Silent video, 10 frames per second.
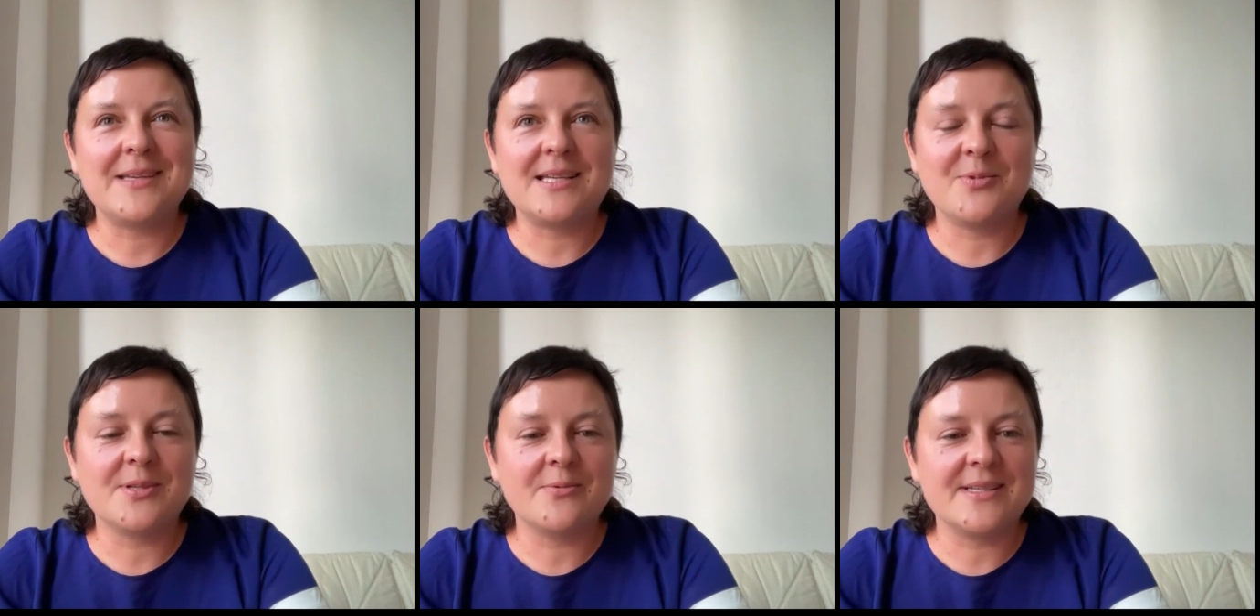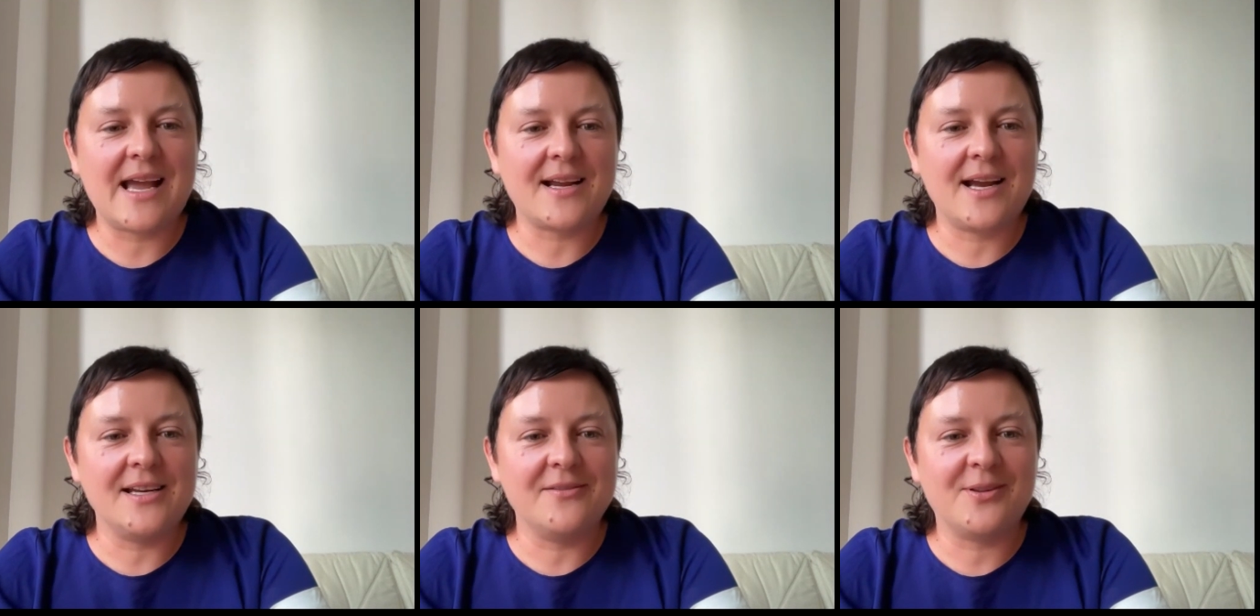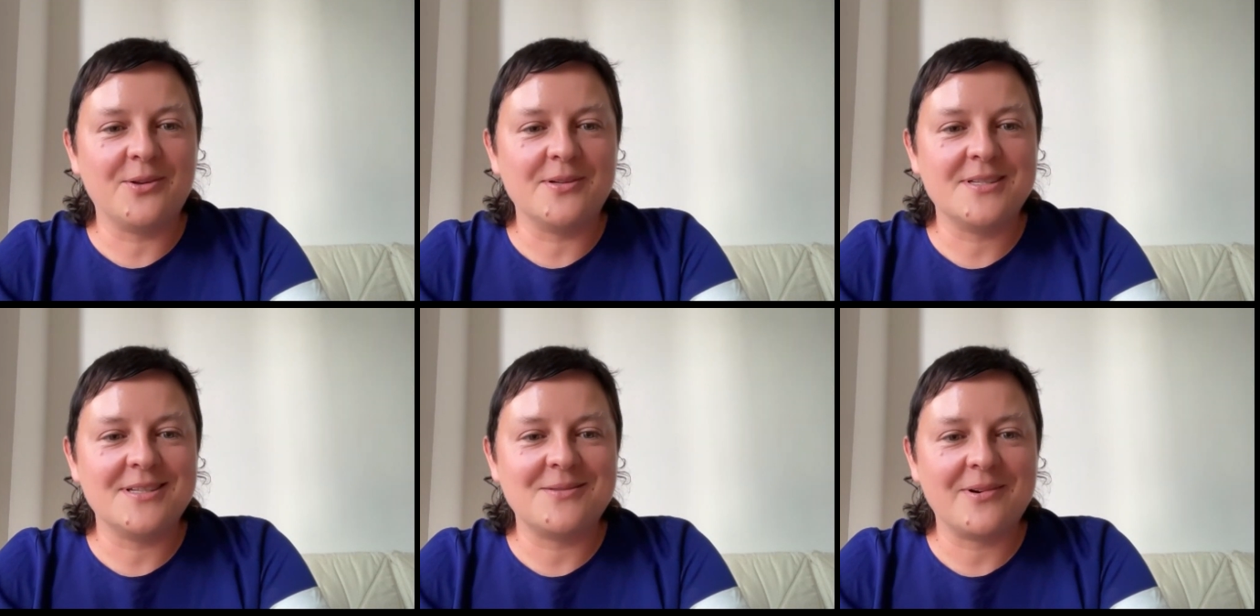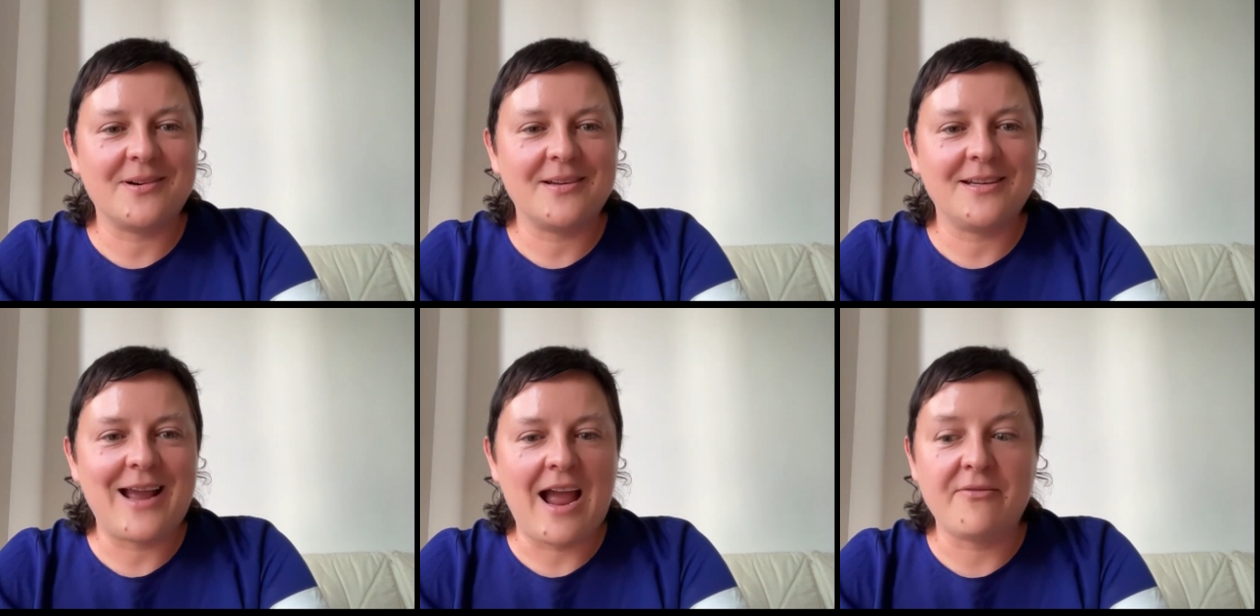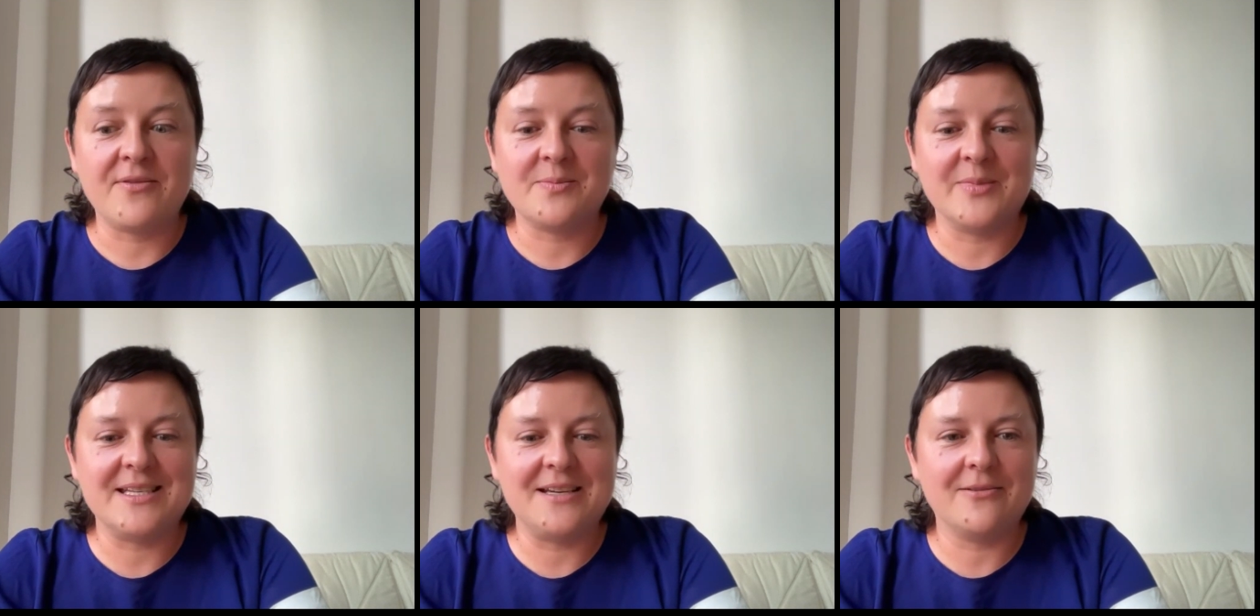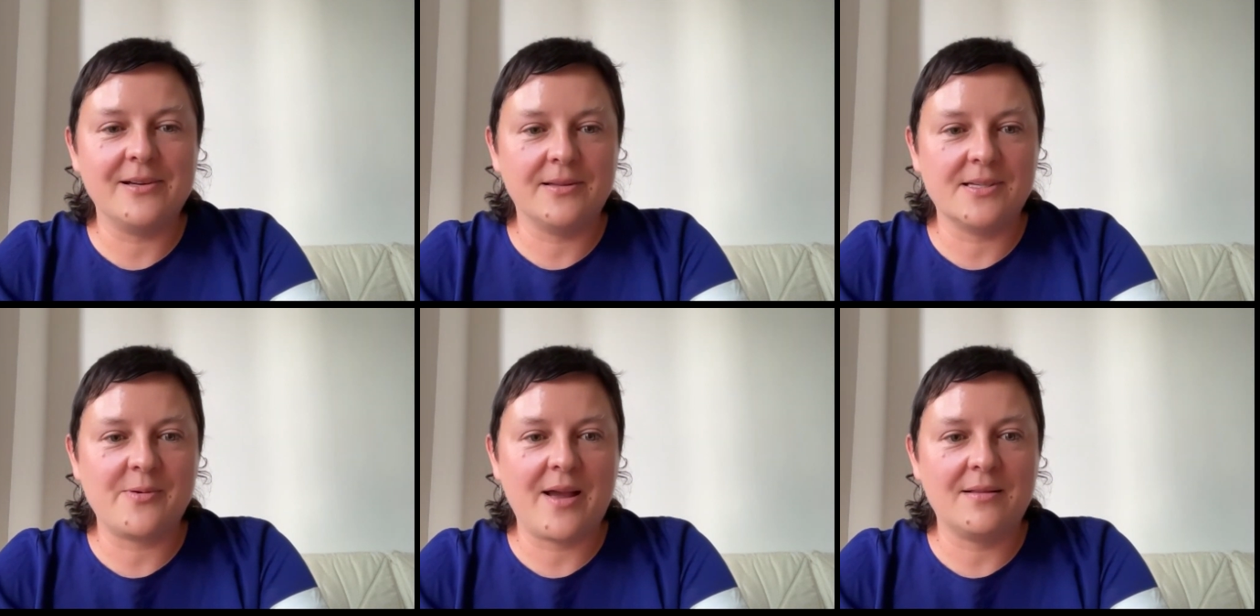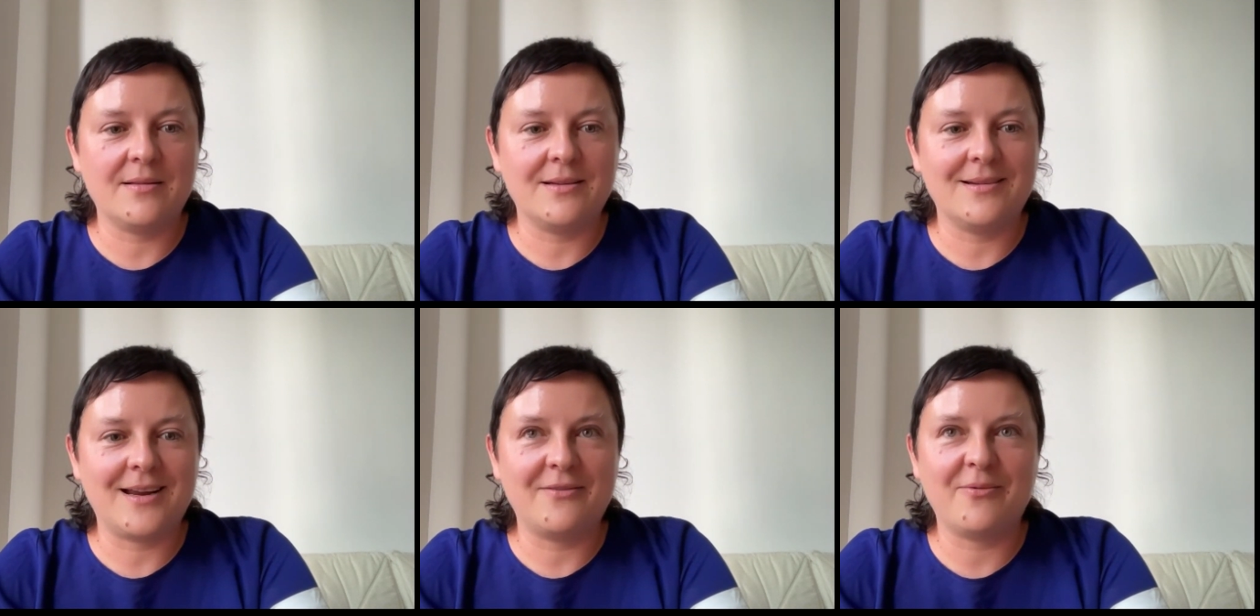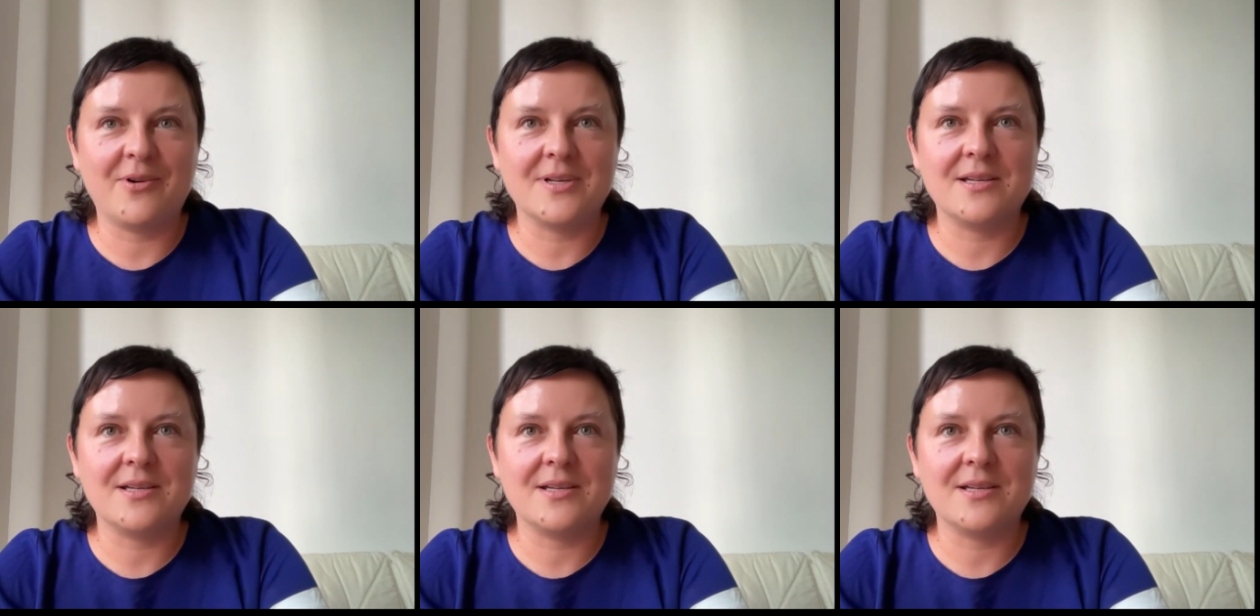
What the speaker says: I suppose there was that kind of closeness where you have this material as well and kind of want